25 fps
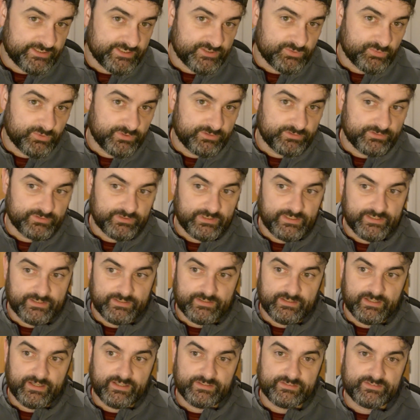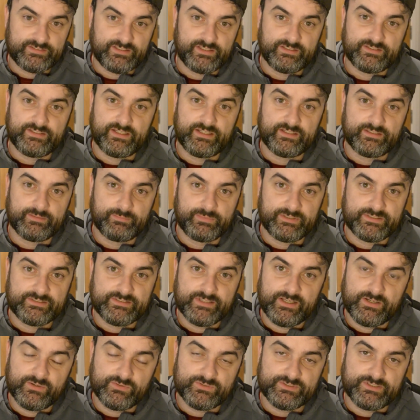this one. Like I said that about
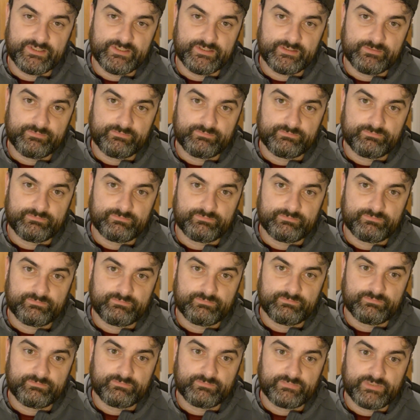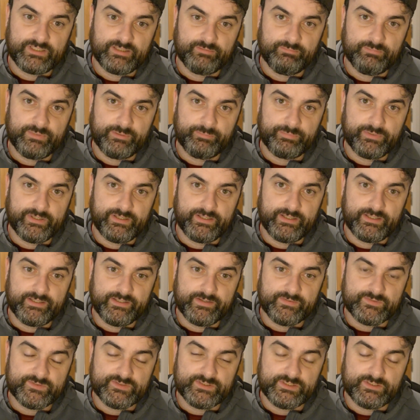San Jose get beat by
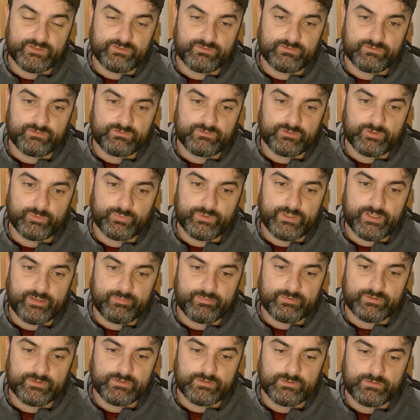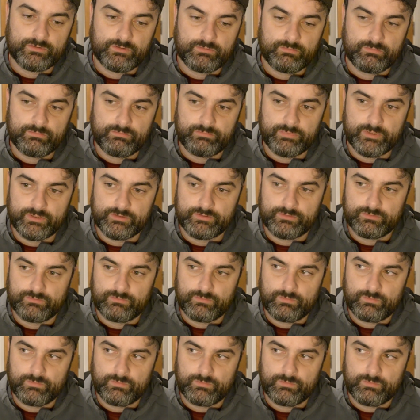LAFC, and look what happened. But